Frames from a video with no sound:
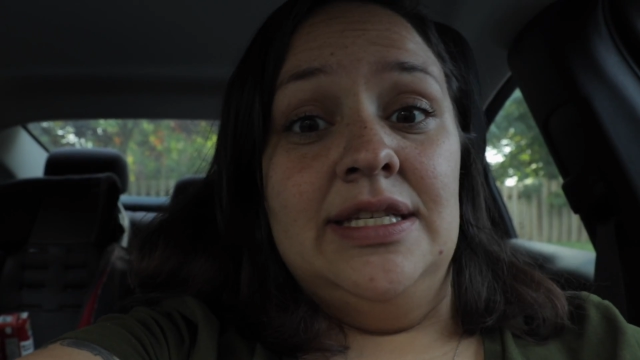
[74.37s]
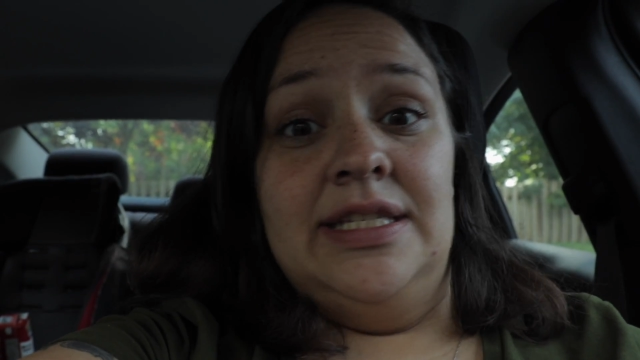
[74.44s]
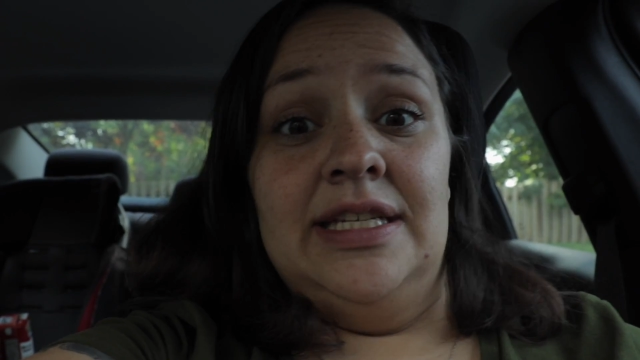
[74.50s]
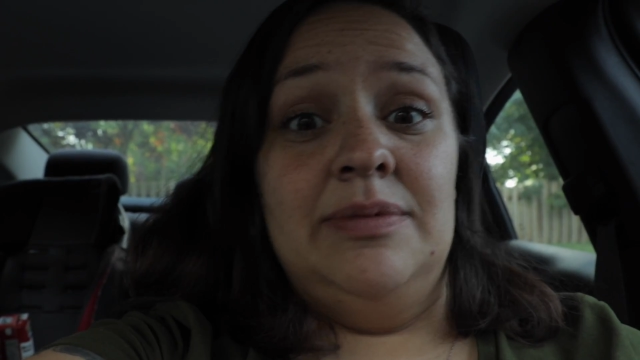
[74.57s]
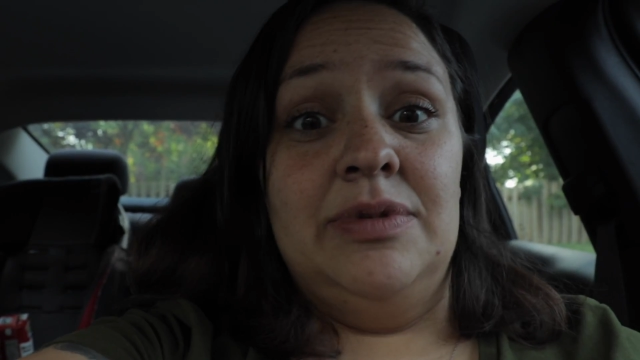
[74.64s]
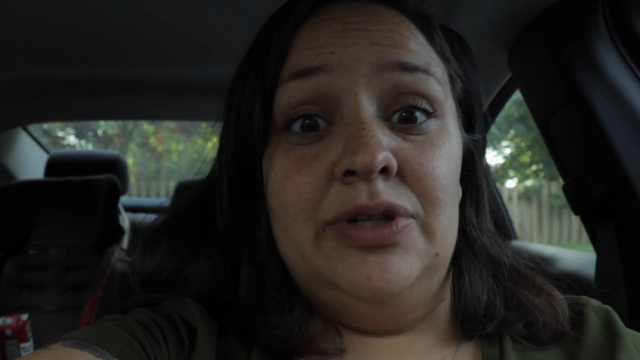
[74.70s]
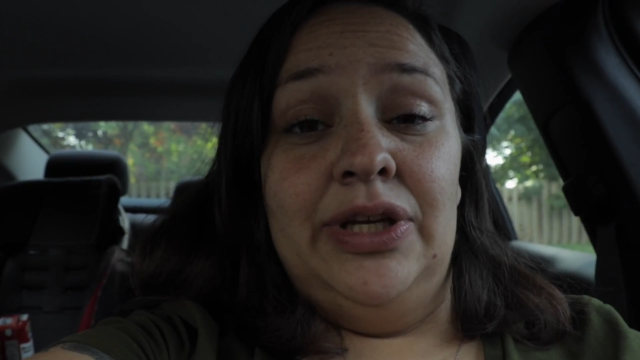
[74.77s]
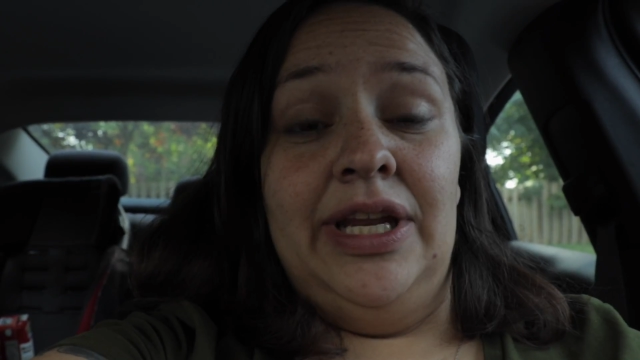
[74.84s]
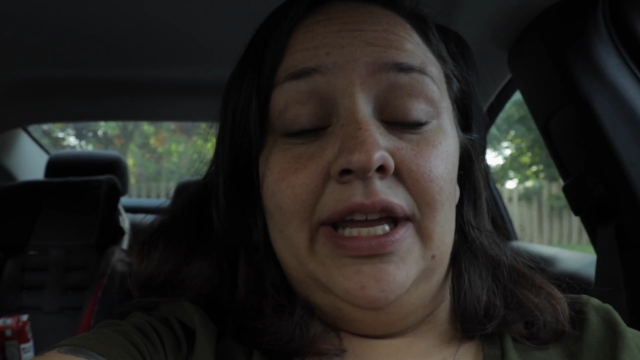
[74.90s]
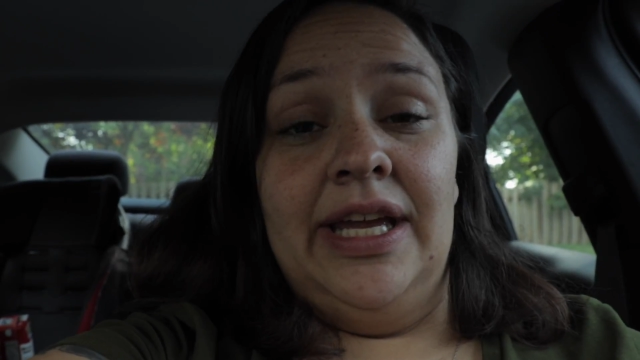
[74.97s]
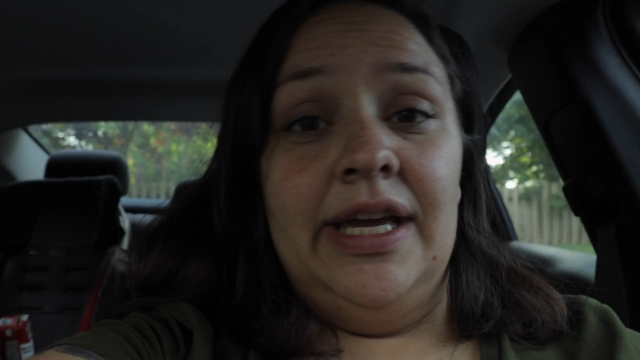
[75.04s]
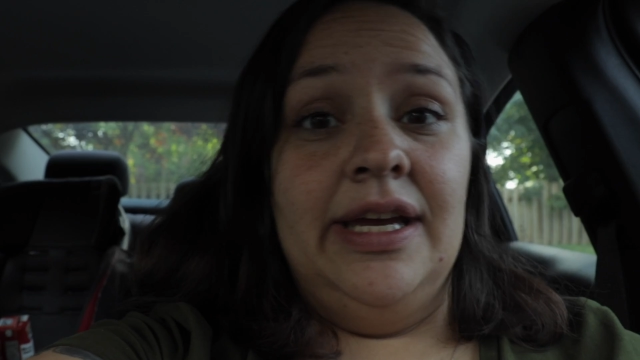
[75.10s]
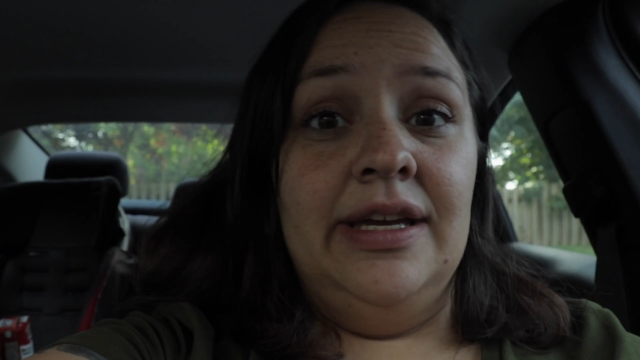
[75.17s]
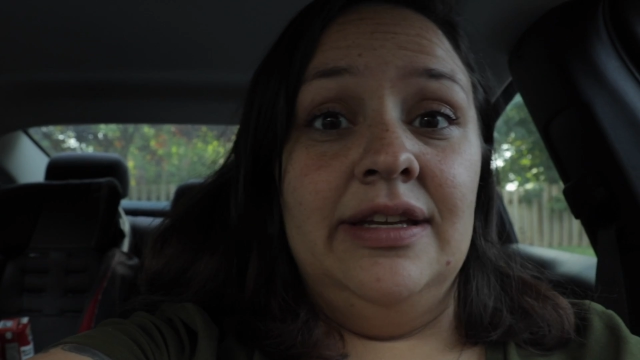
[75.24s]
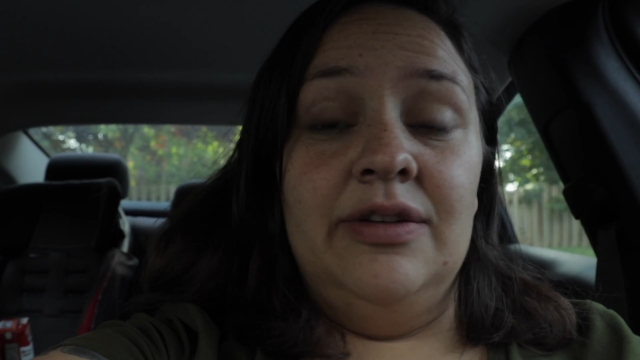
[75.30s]
deep
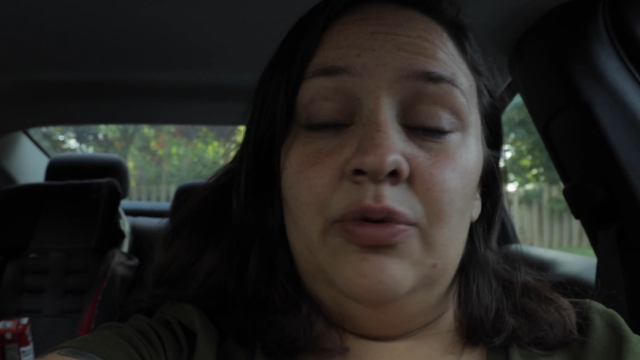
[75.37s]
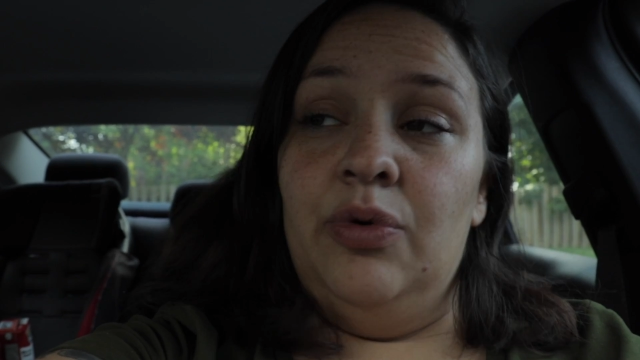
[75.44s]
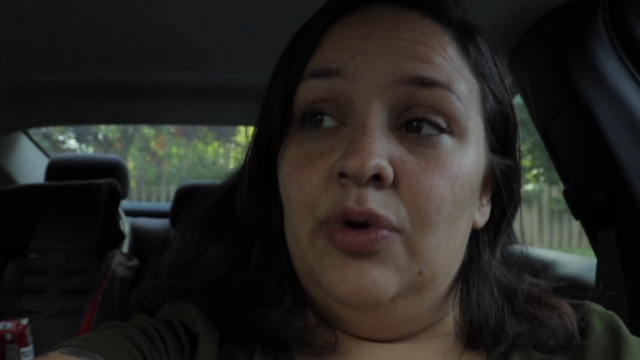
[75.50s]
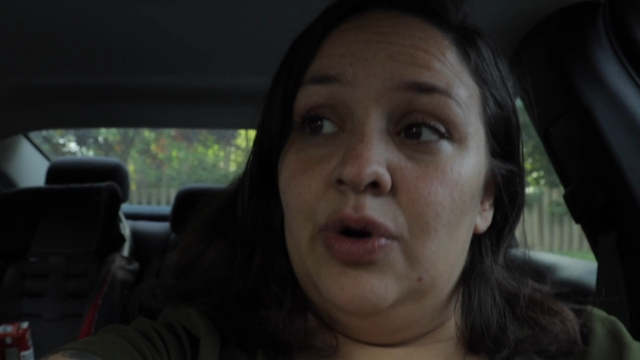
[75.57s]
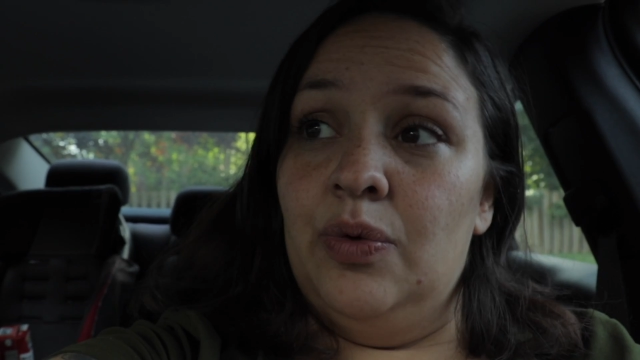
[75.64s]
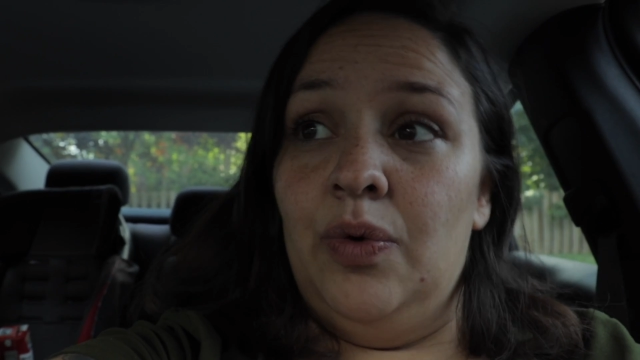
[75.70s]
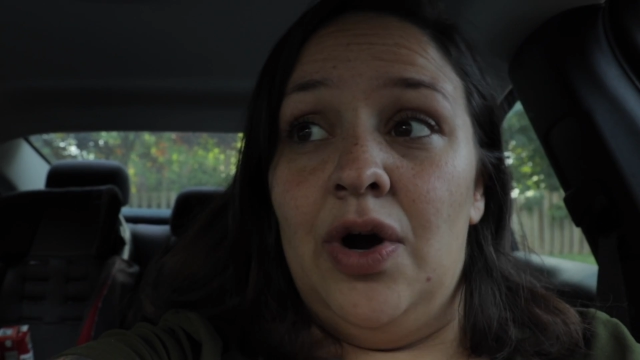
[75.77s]
cleaning it or